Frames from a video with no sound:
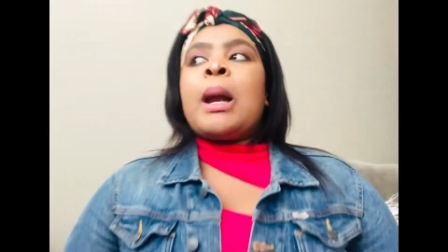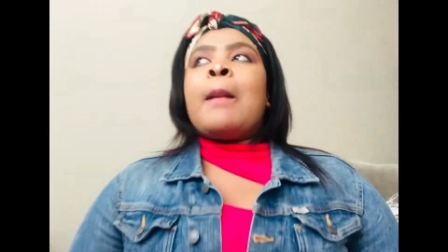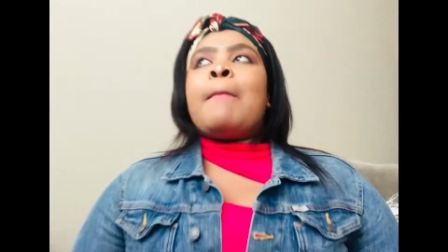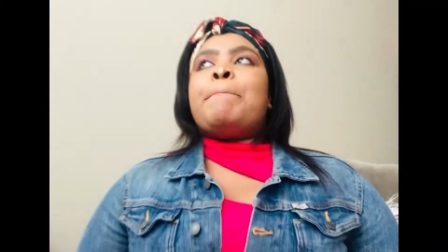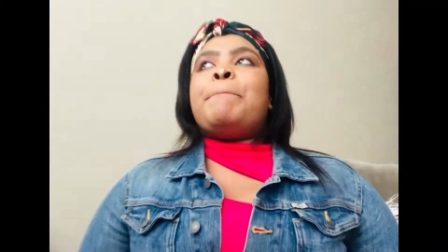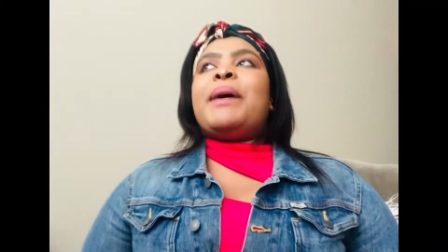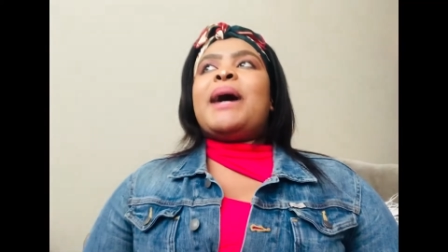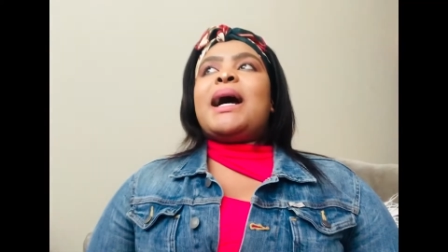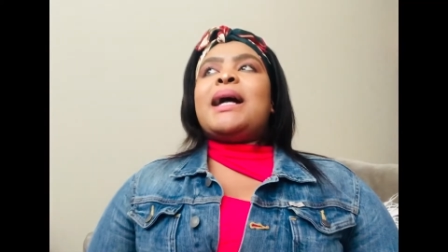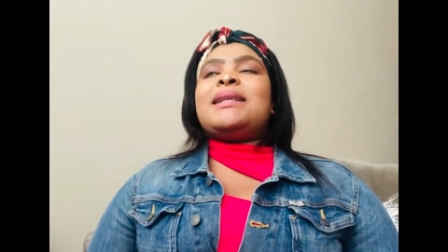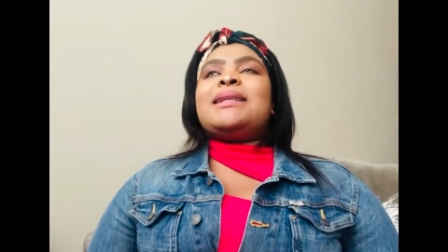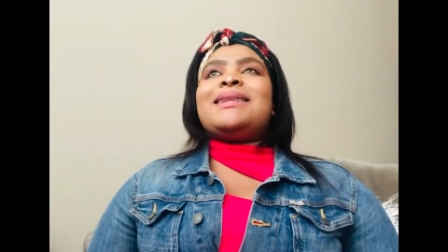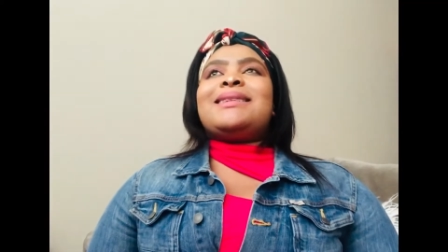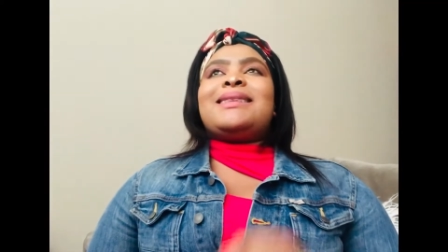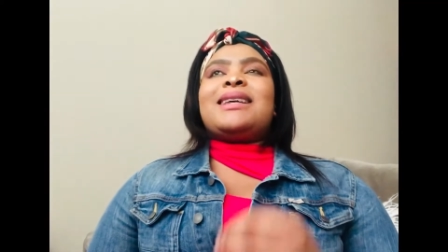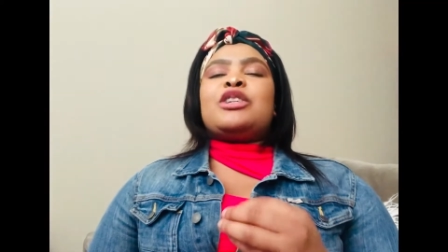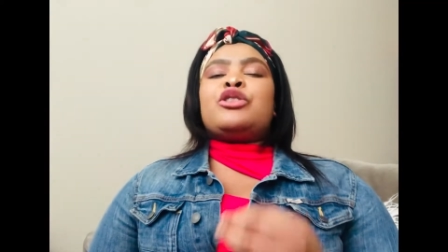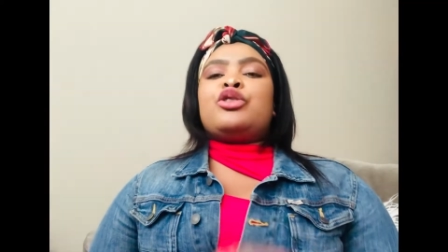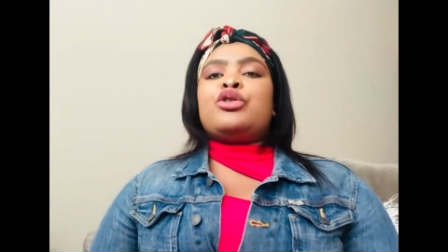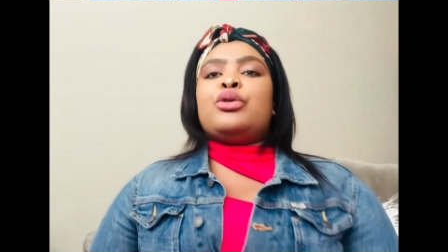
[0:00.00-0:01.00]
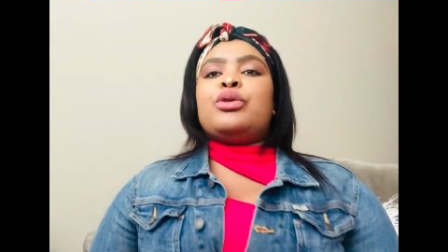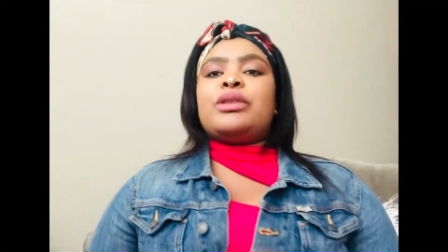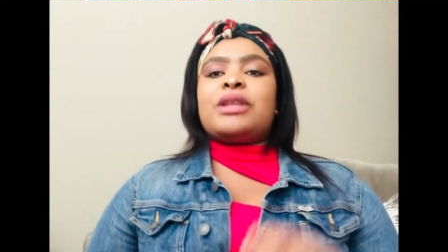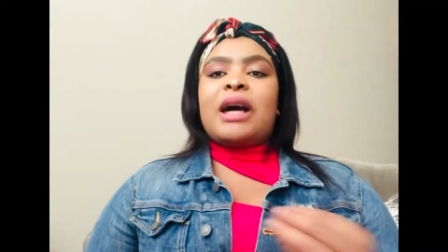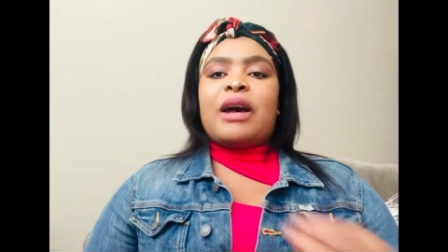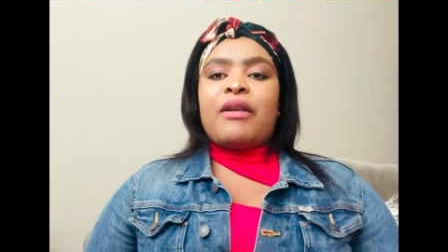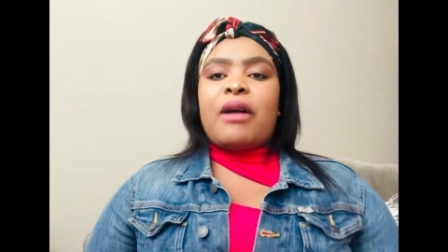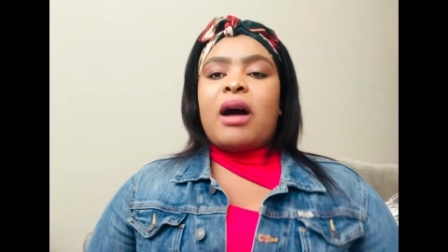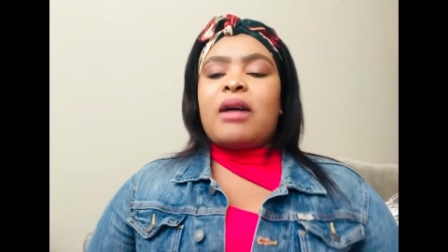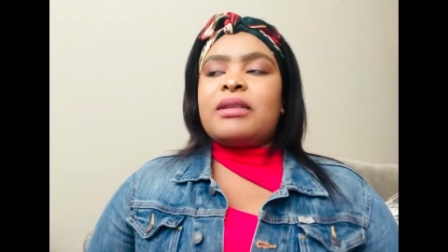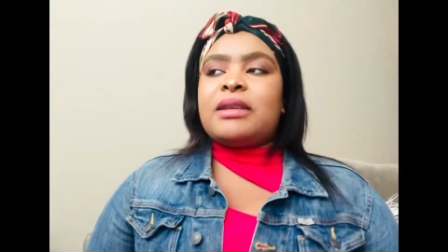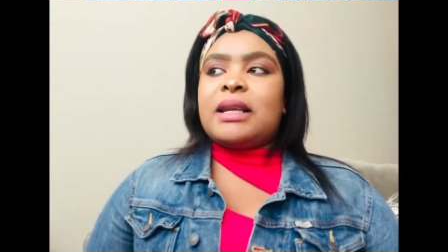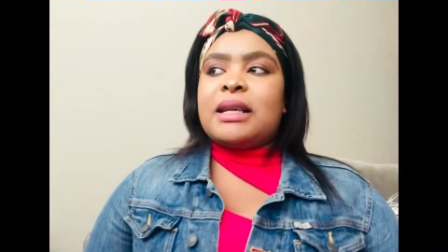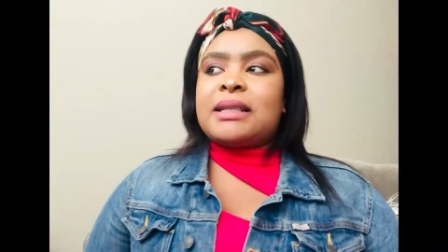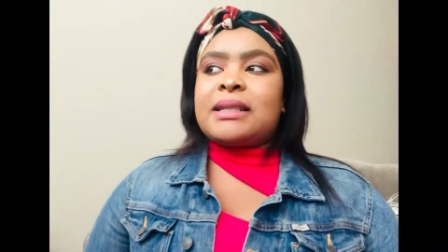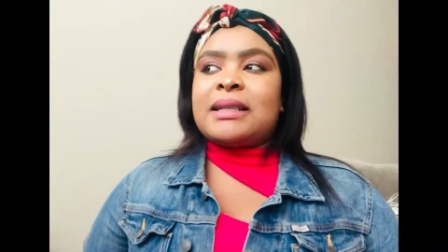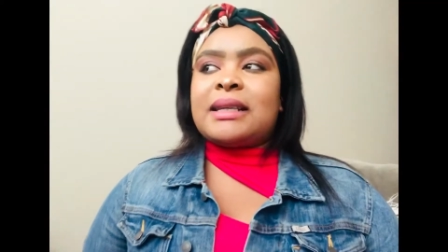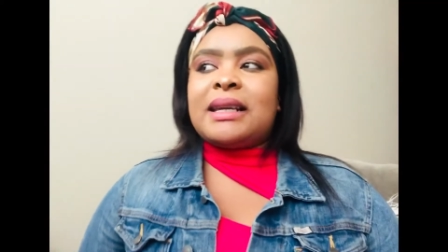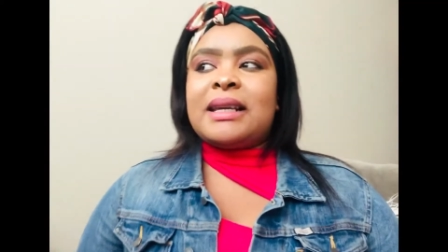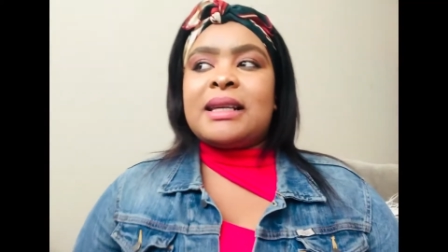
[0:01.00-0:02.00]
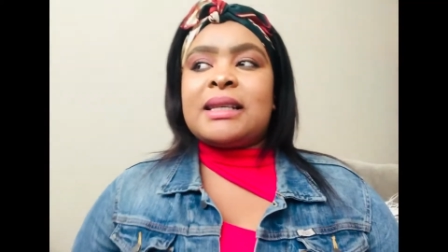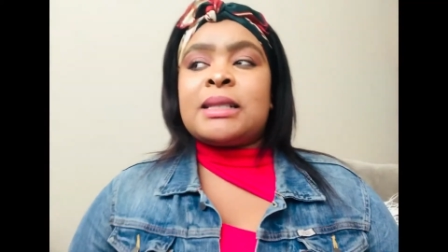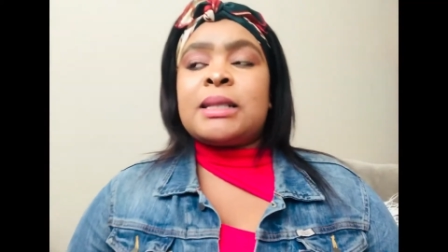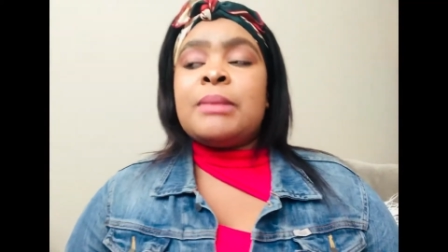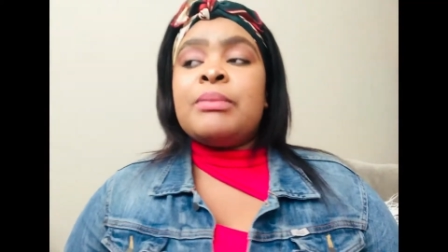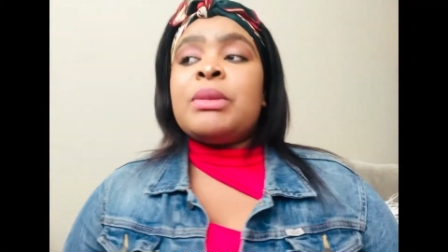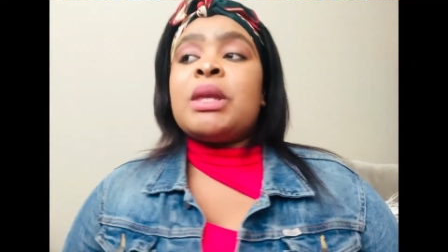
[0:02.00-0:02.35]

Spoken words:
But the truth around this is,